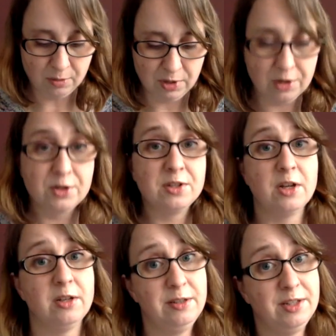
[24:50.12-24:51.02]
Because
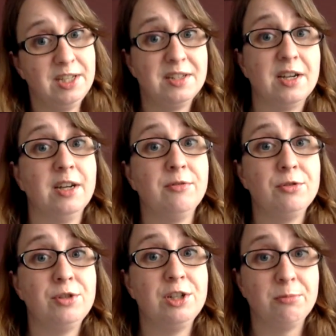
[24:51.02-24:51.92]
these I have
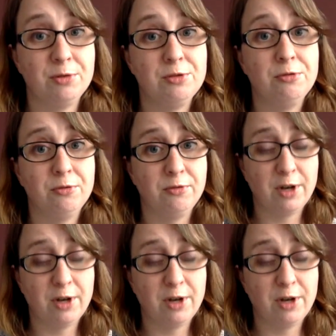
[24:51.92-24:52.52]
to ship to